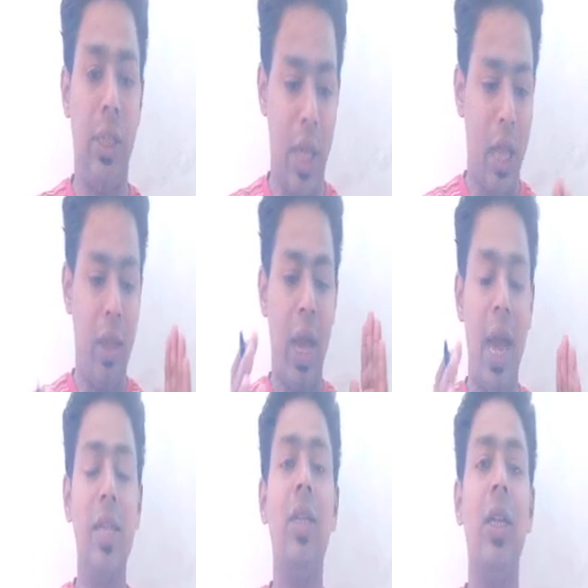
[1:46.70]
is, and the
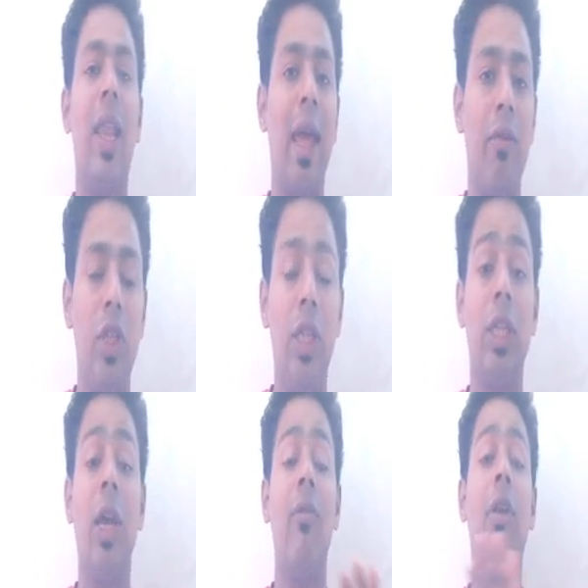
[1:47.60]
as it is language
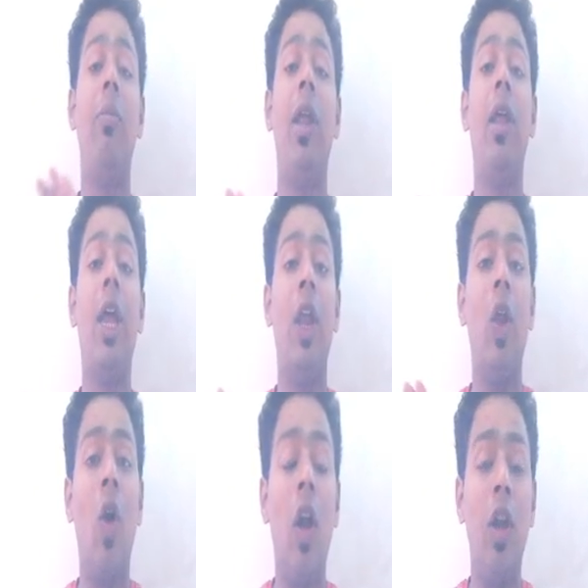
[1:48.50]
says government
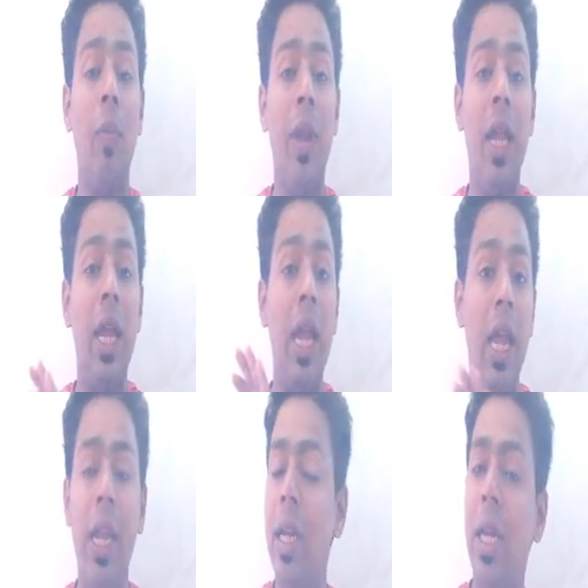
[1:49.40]
cannot bring
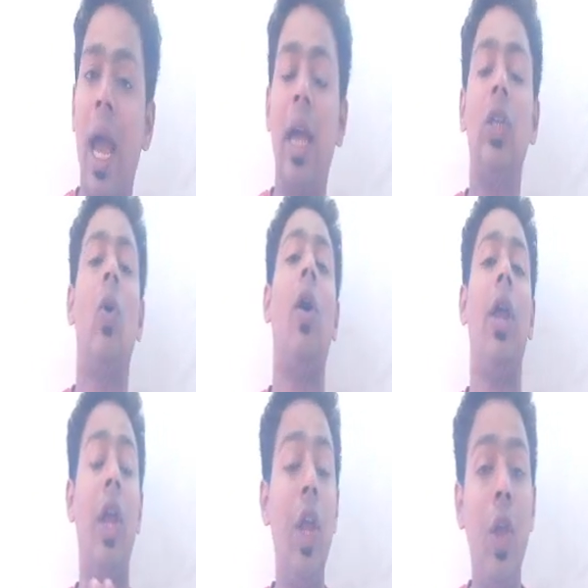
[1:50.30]
any tax
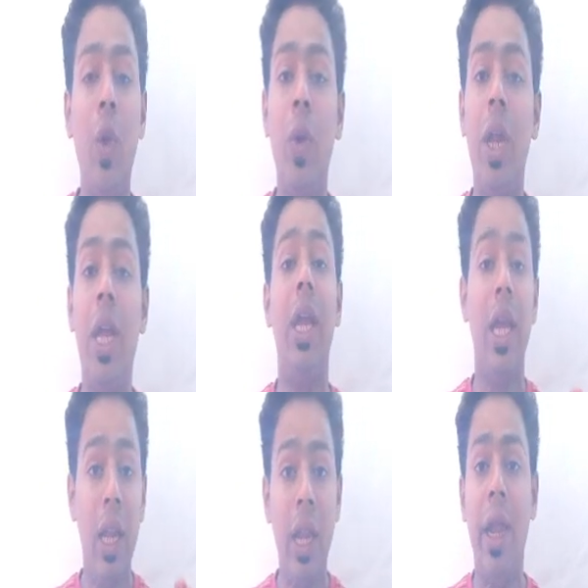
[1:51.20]
or any duty
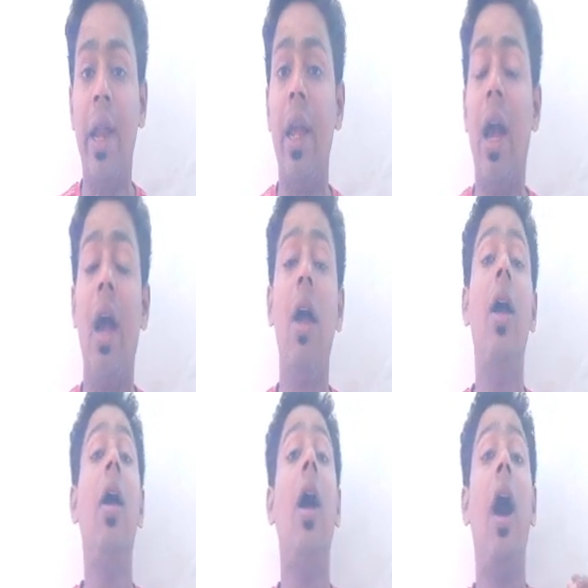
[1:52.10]
in India
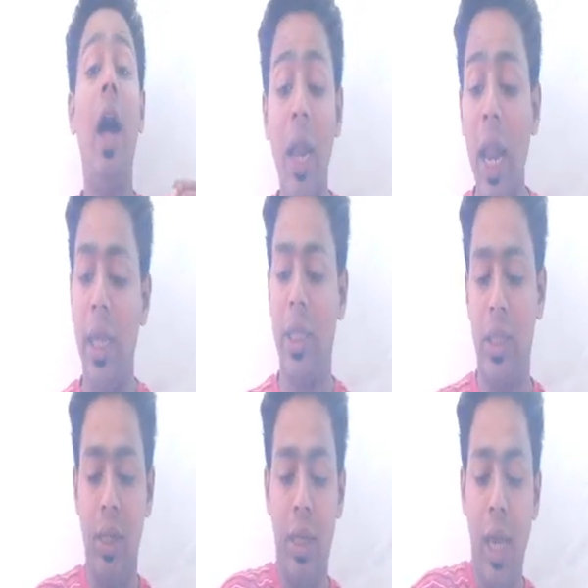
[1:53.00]

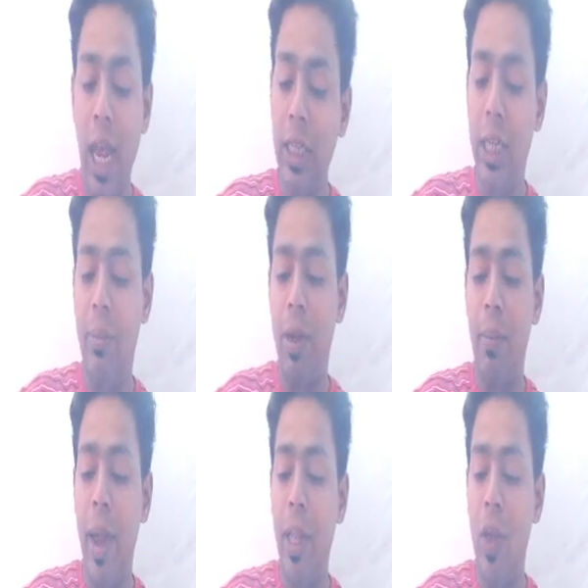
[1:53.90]
unless except
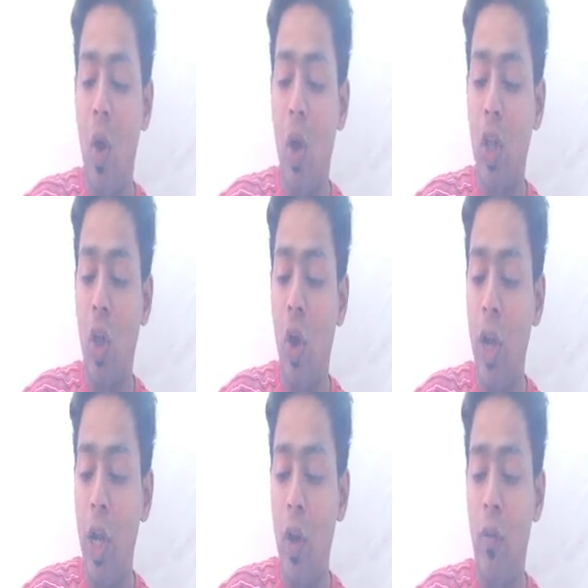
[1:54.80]
by the
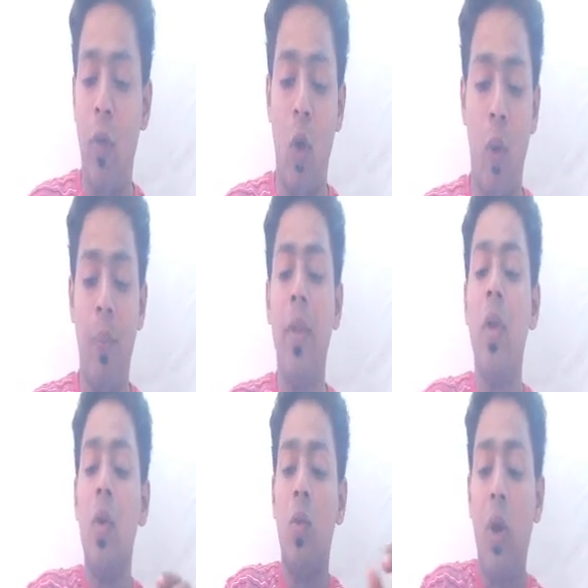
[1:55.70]
authority of law.
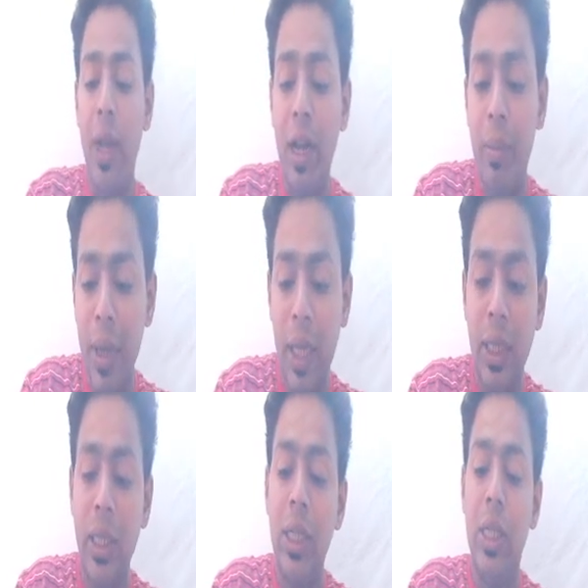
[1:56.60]
What it
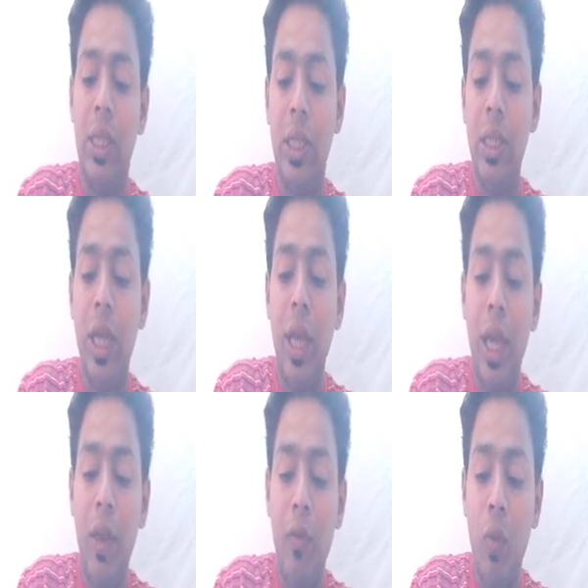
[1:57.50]
means is this:
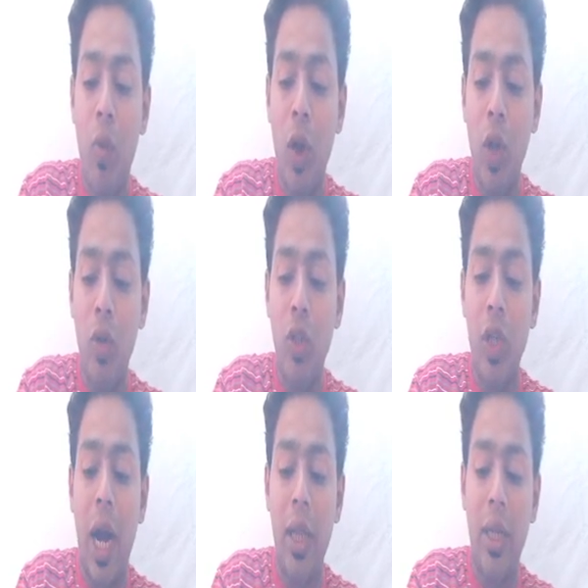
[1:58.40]
if you want to
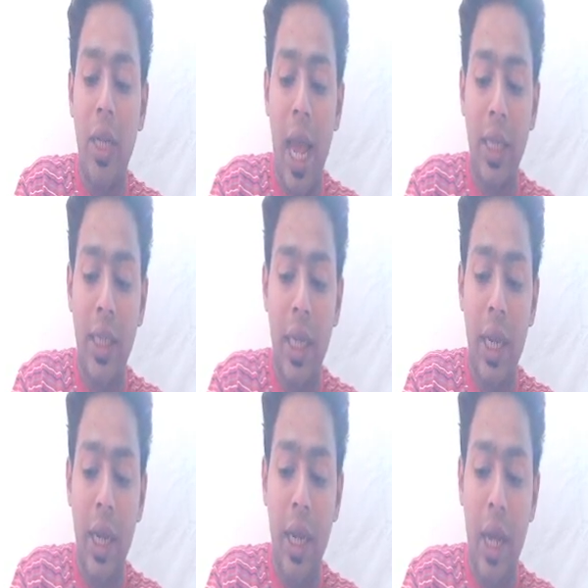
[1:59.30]
charge tax in
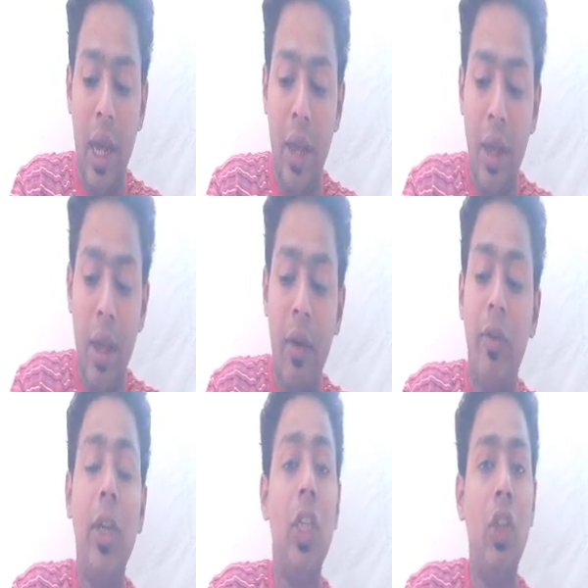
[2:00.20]
India,
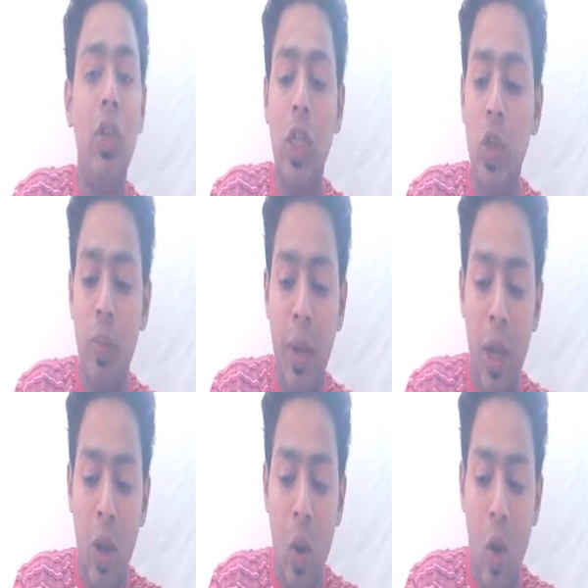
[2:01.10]
first you need to
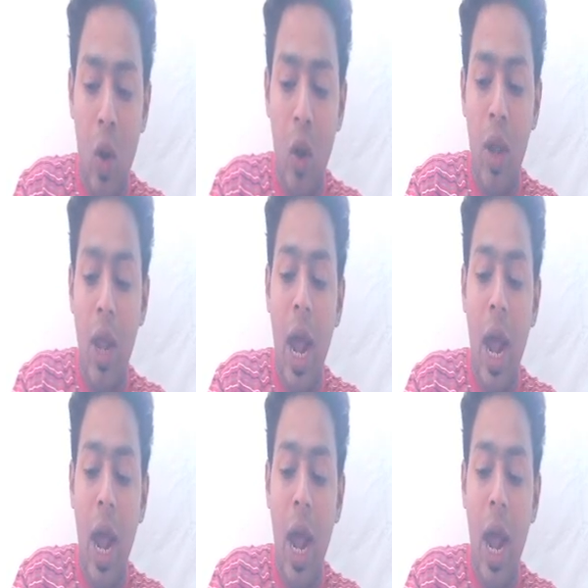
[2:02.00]
bring law